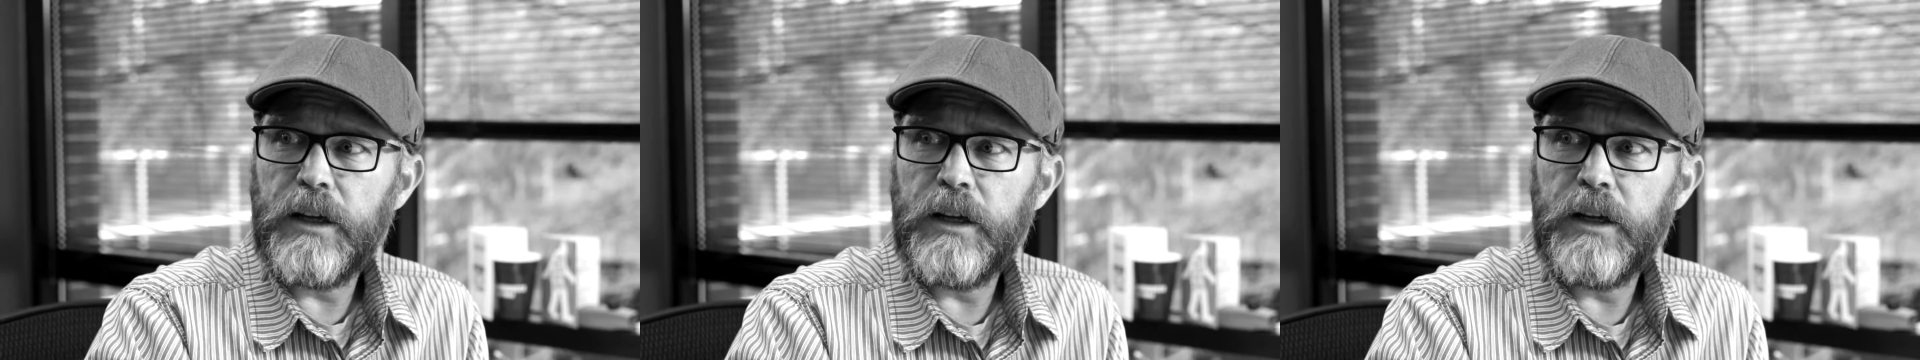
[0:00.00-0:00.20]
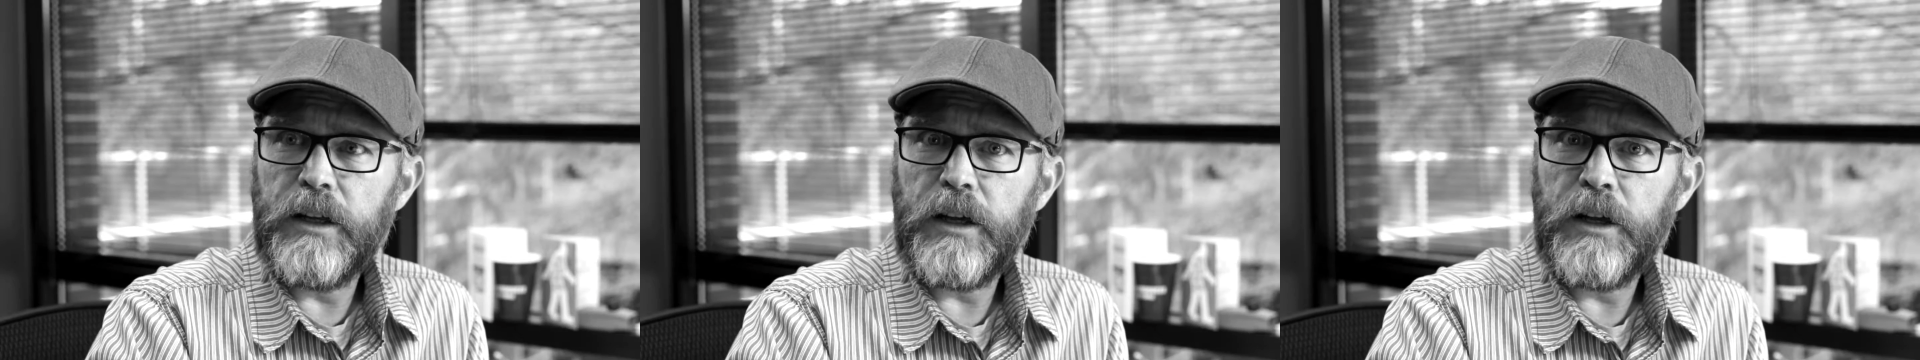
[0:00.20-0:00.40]

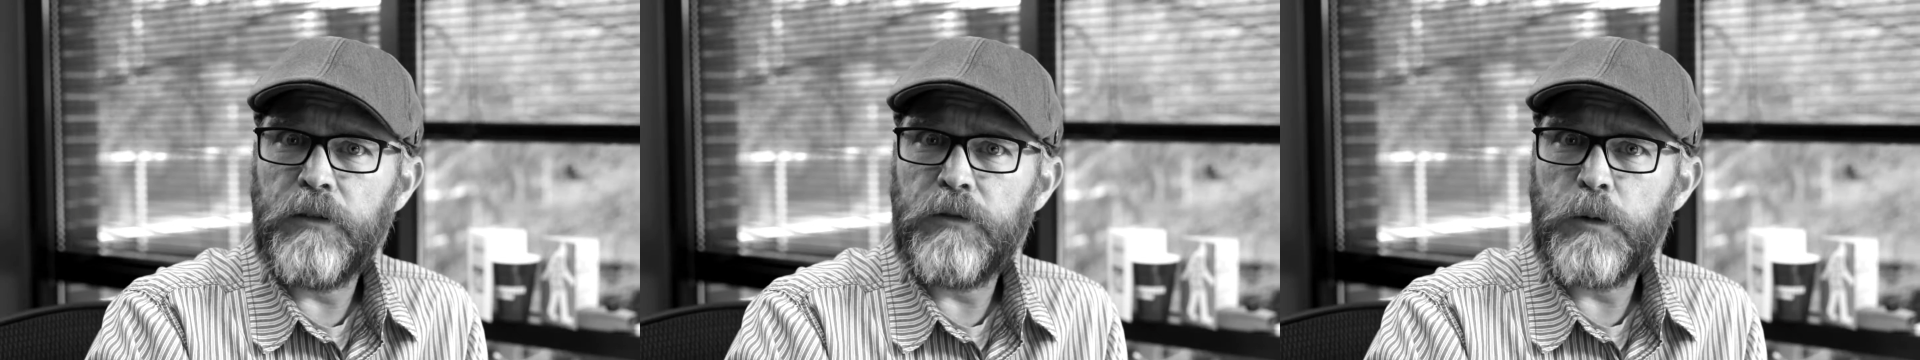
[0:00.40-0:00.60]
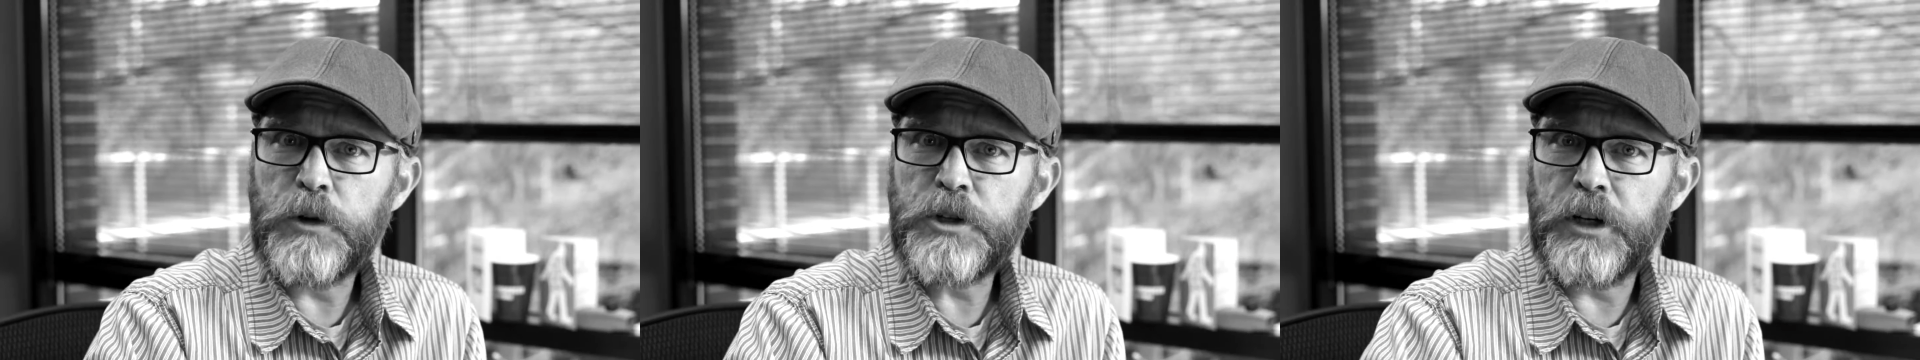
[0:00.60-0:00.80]
uh,
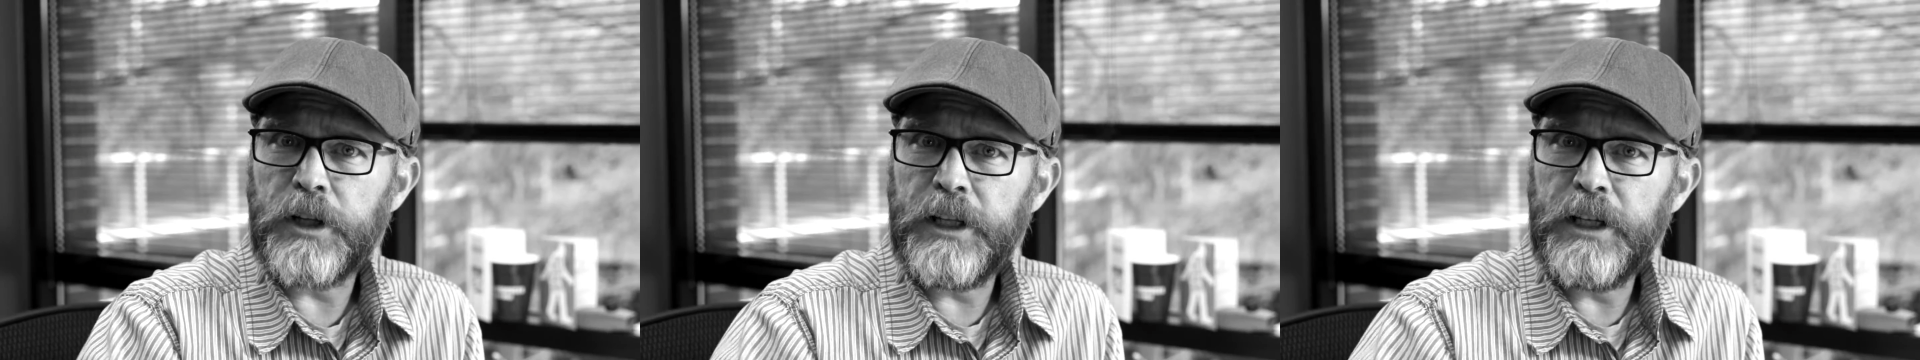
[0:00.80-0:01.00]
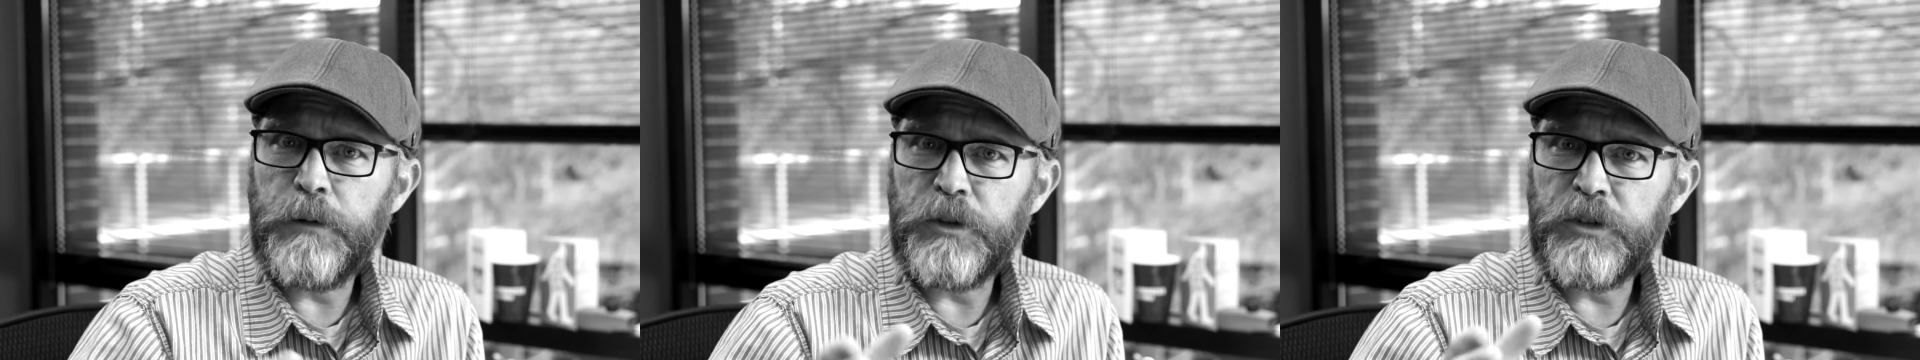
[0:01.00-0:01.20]

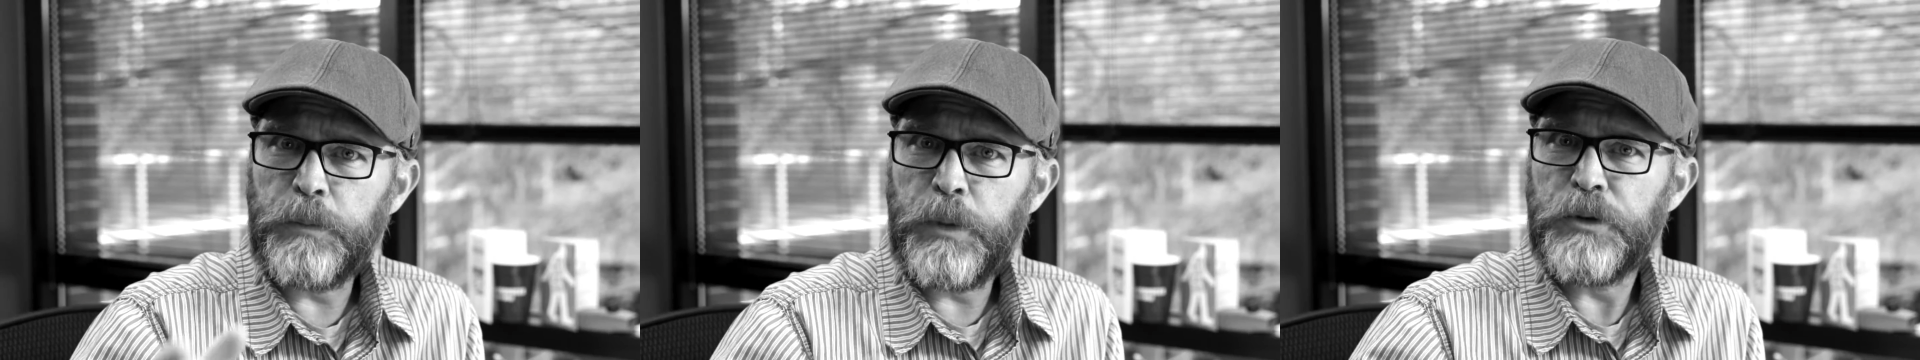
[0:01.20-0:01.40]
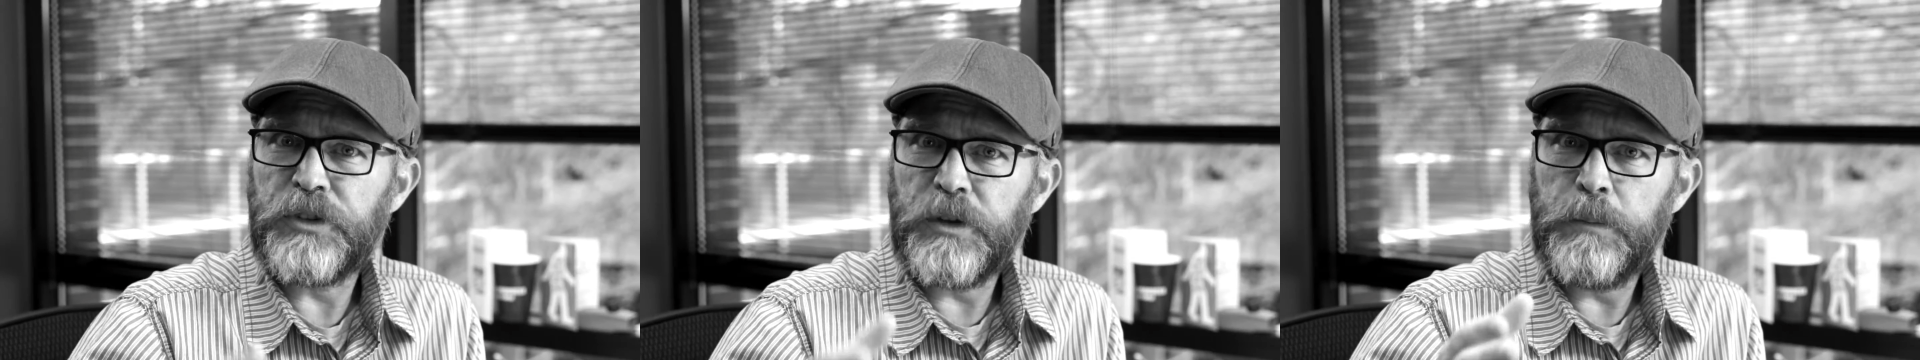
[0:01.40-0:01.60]
unfortunately it was
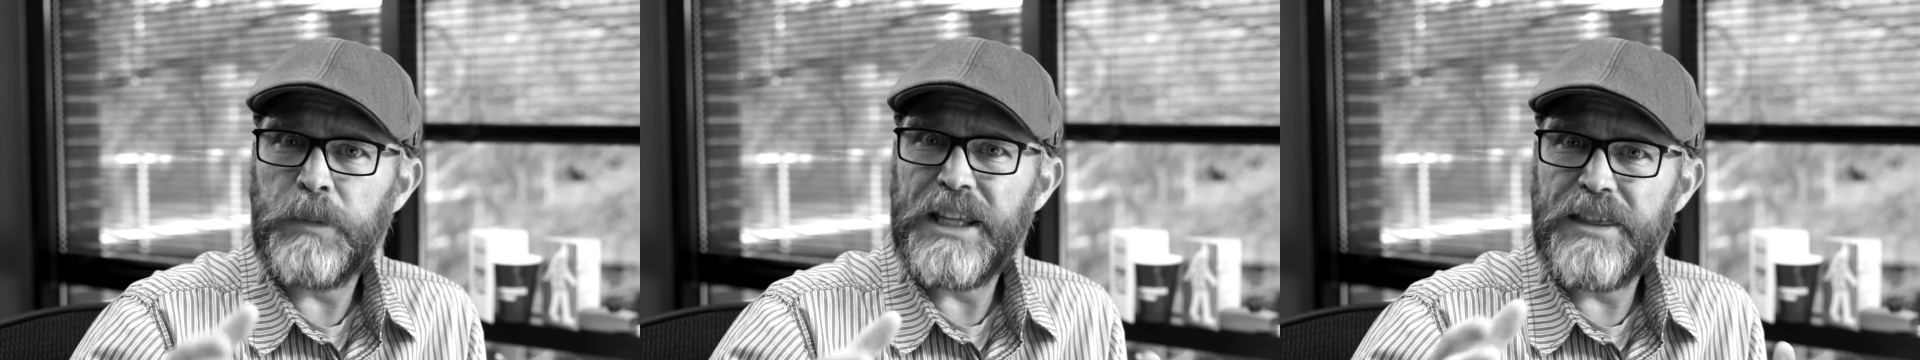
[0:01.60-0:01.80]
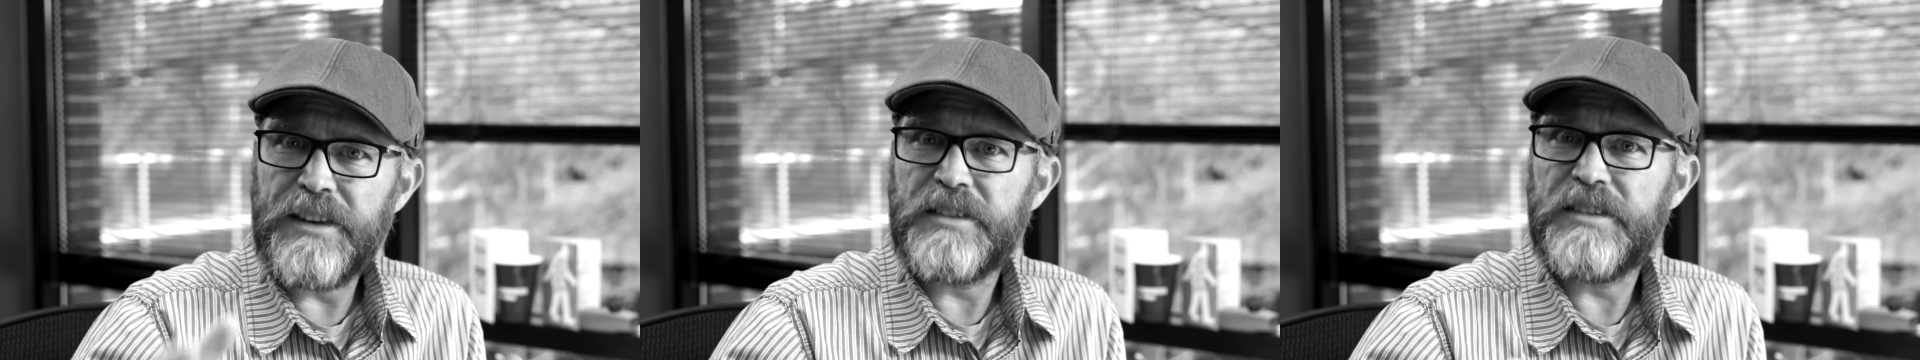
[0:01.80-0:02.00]
supposed to
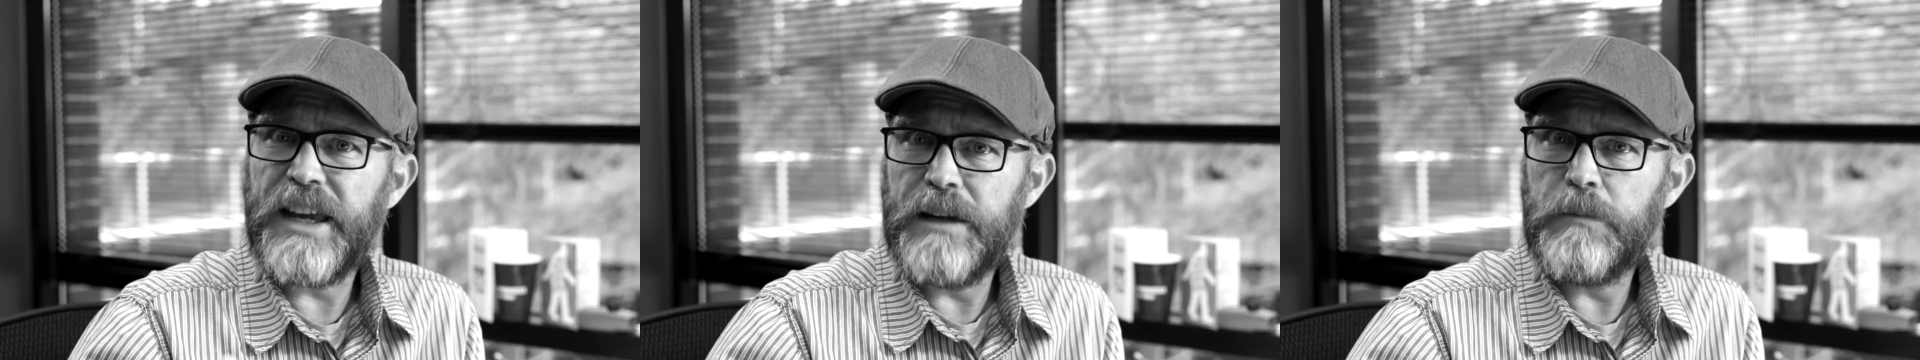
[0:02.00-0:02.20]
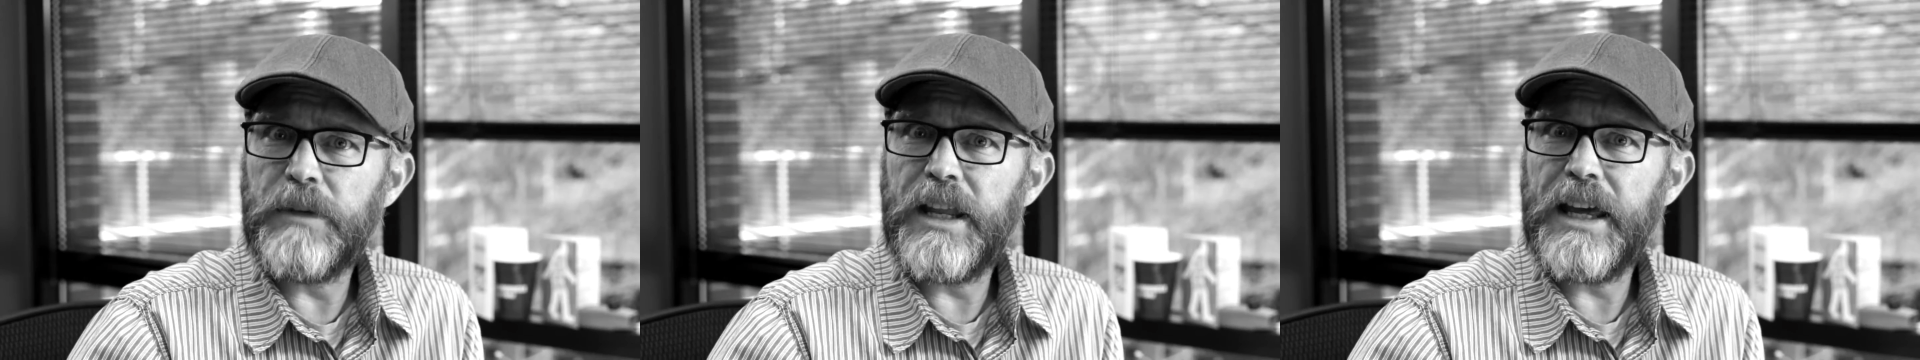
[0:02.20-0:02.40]
be the same